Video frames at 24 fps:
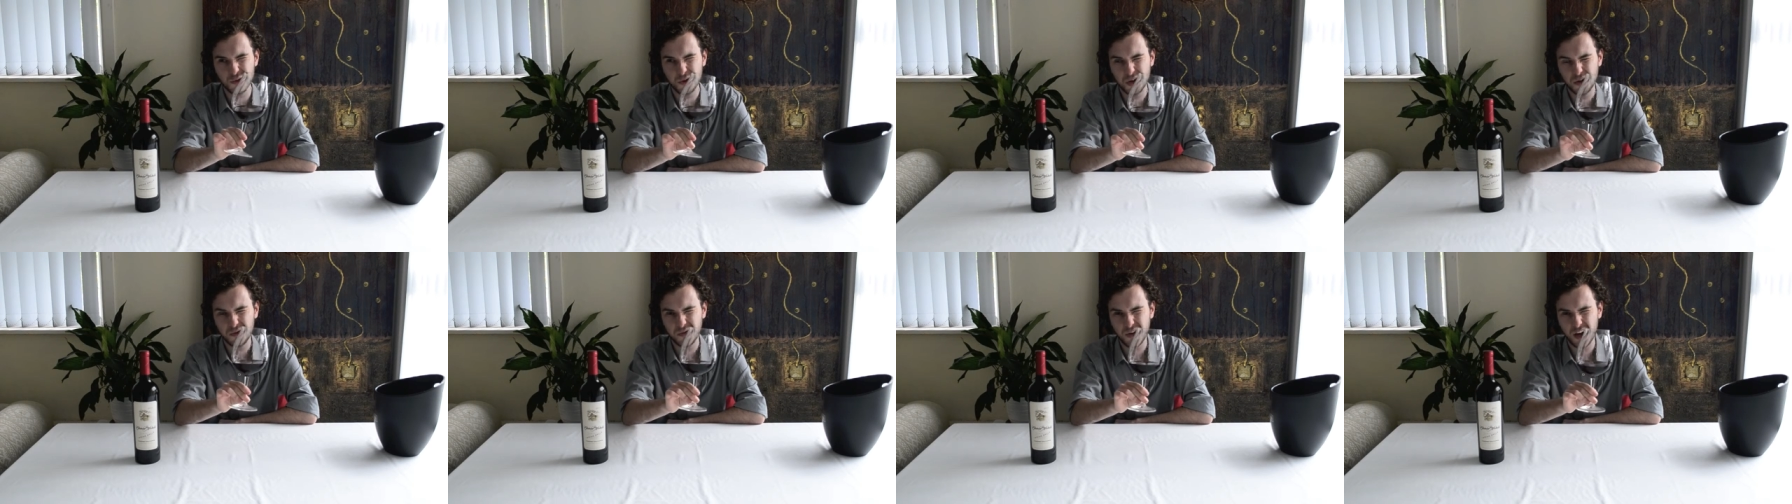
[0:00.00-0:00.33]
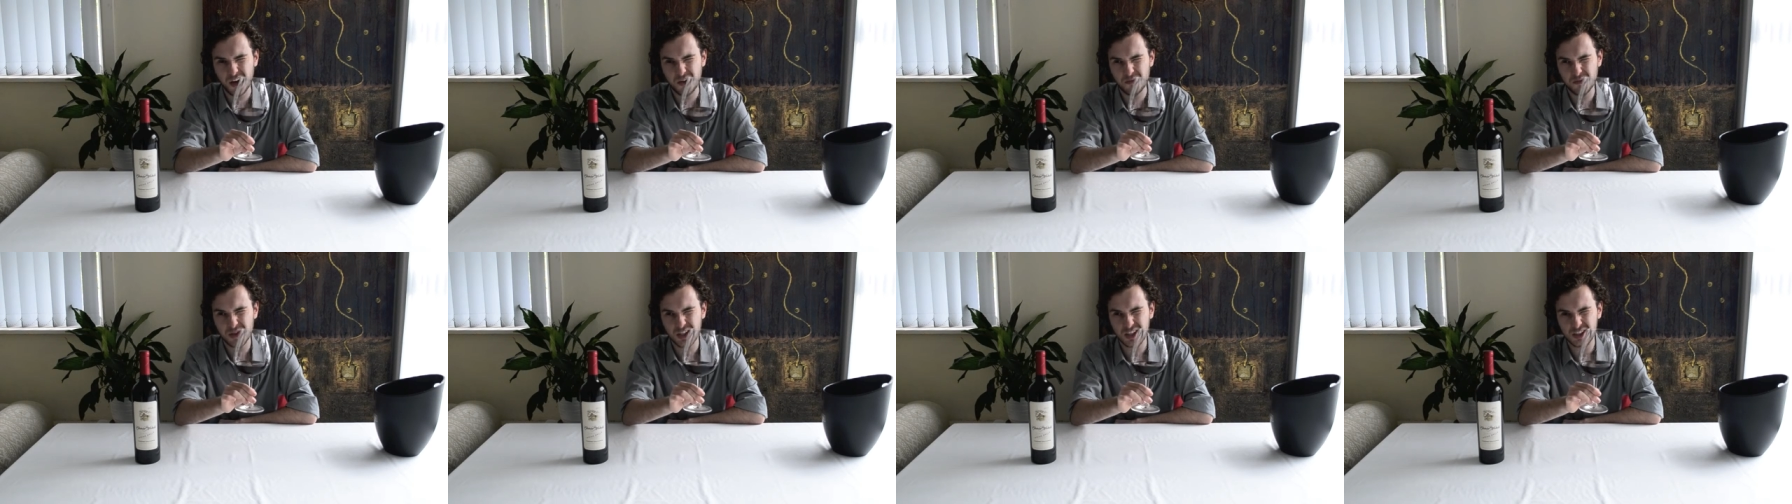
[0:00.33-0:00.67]

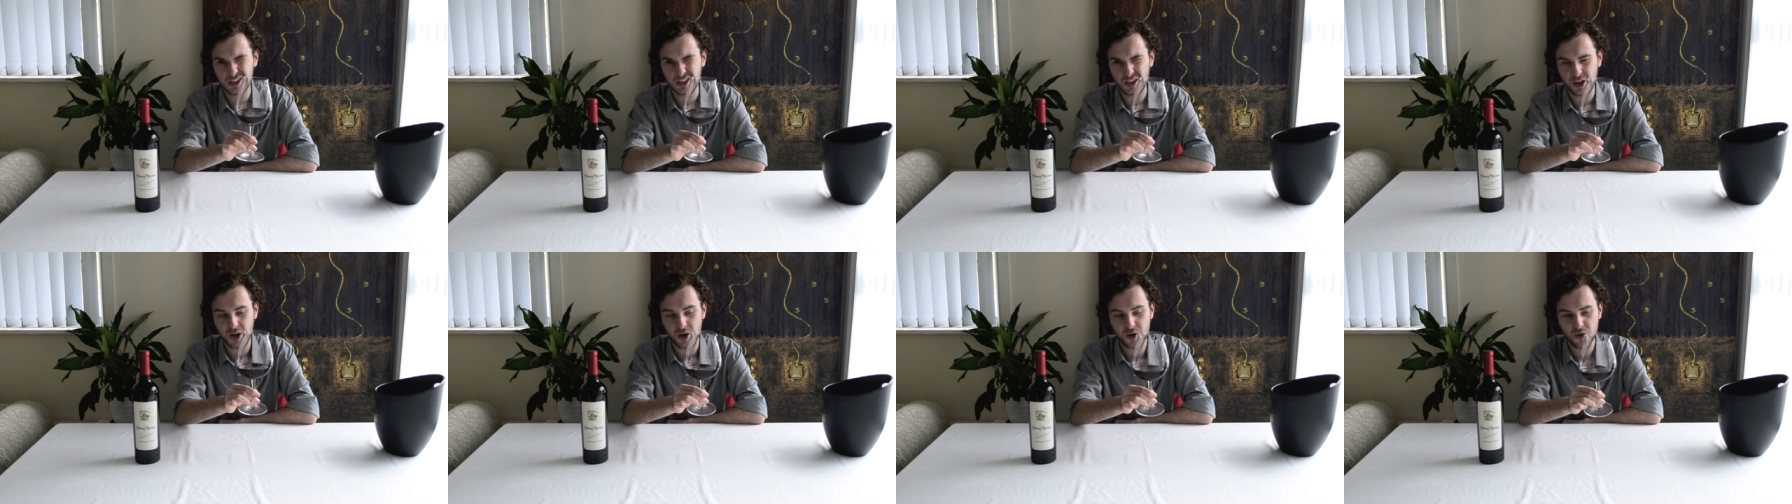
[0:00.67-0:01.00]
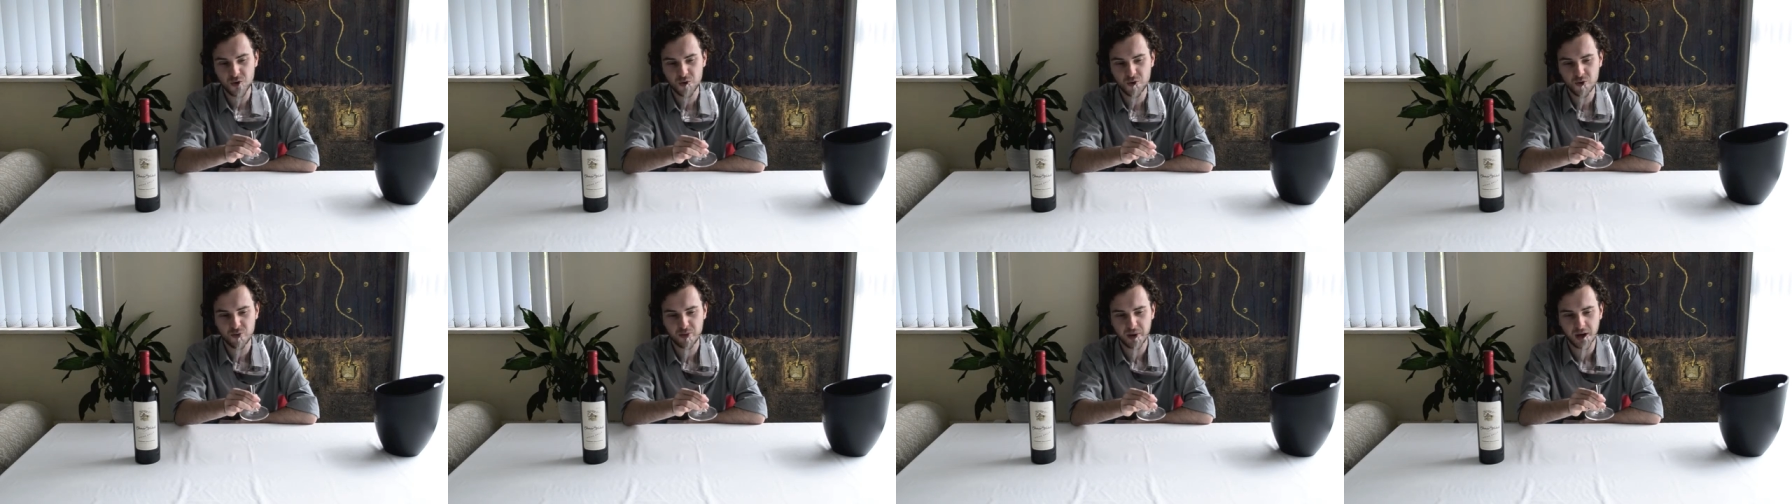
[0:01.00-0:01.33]
45 minutes
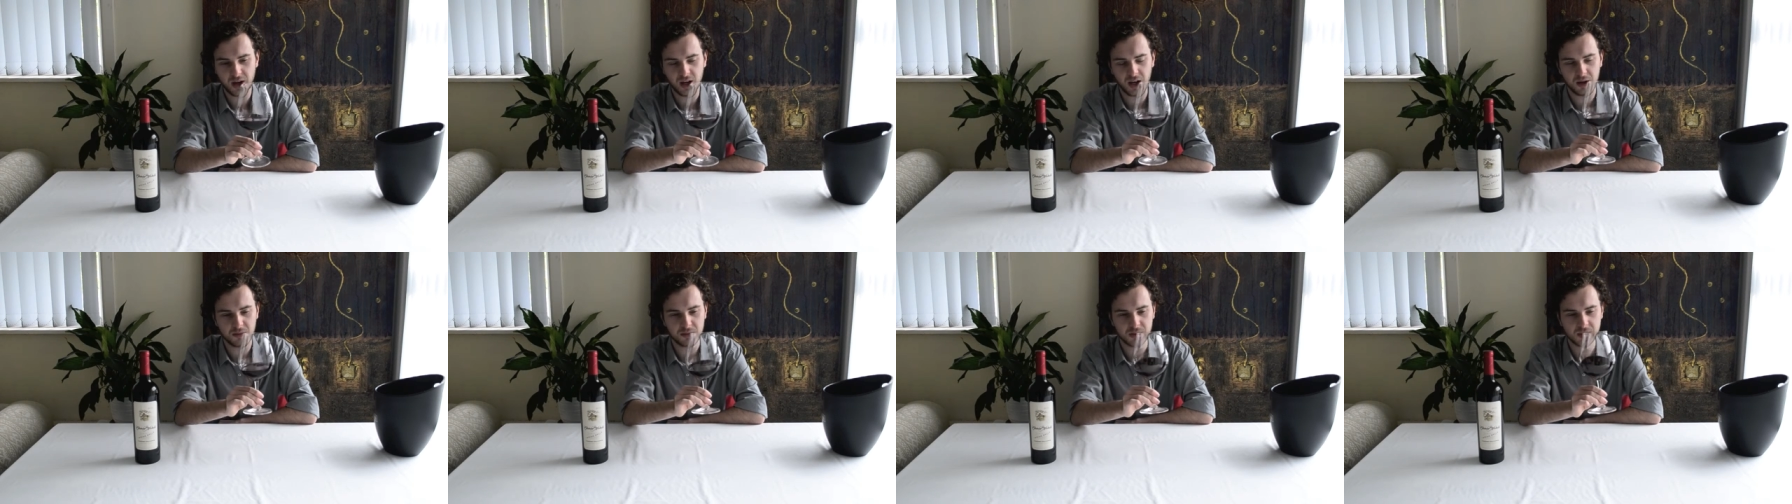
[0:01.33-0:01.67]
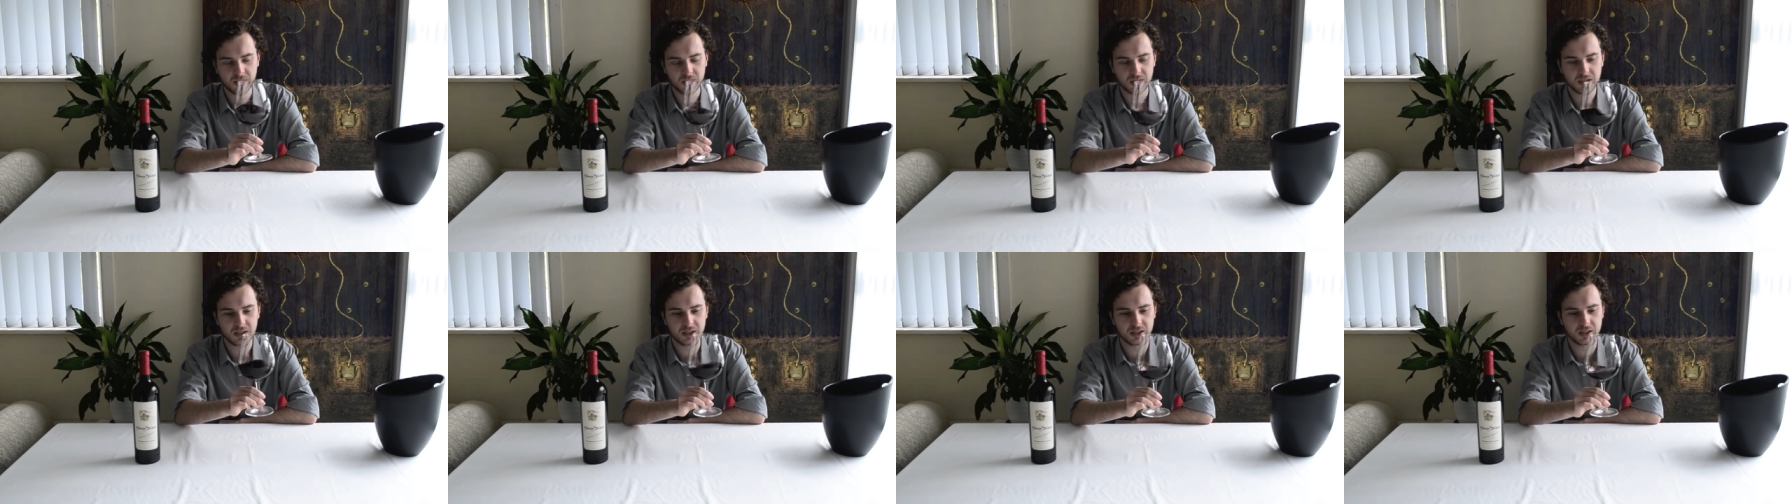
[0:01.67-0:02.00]
ago,
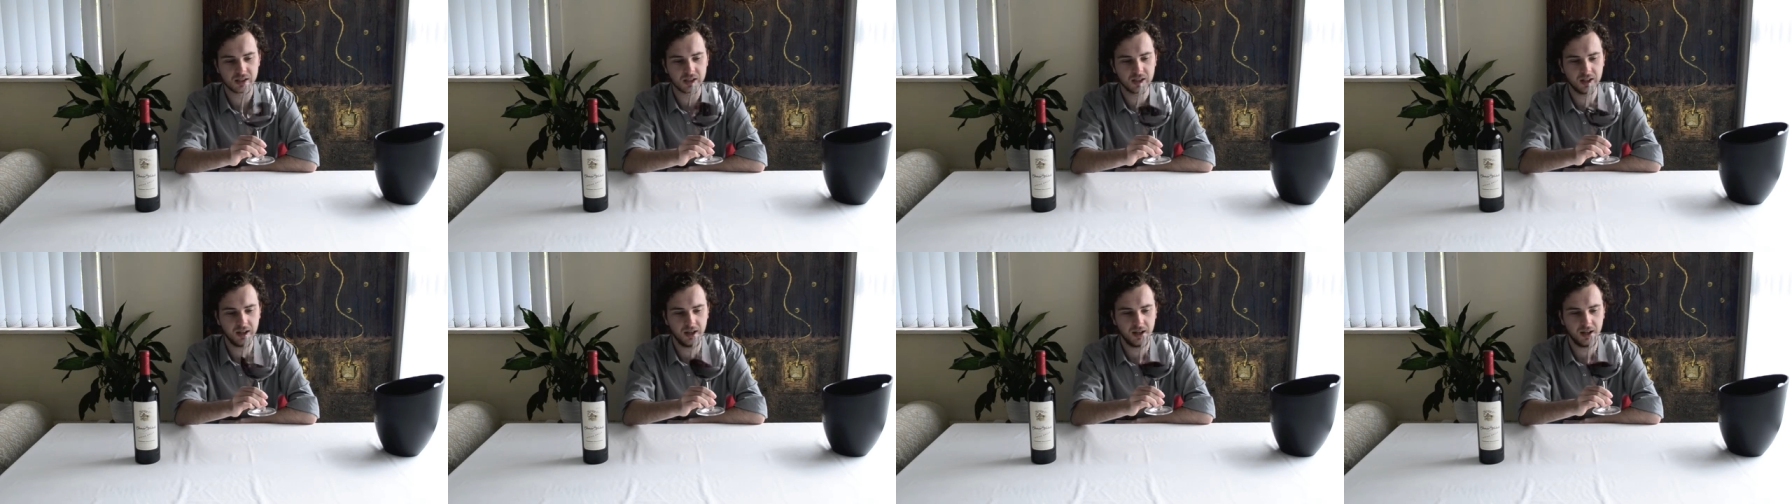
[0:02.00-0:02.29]
perhaps?